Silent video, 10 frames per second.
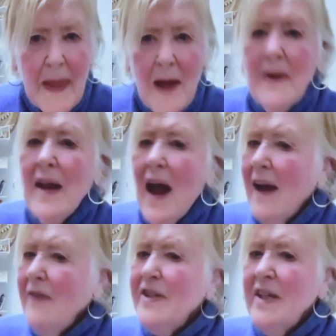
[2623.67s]
I mean,
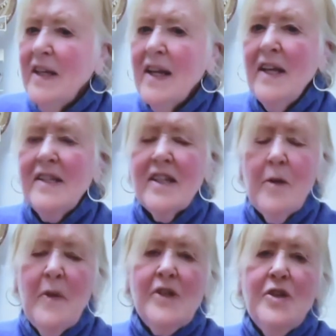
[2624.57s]
I've seen kids
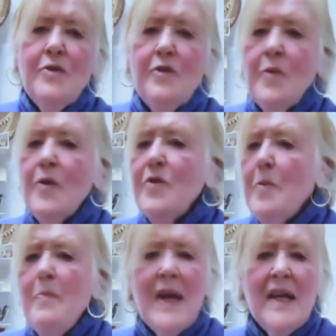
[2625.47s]
come into the room who are the
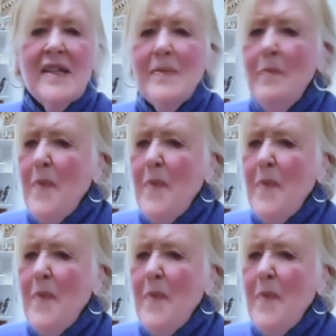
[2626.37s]
biggest,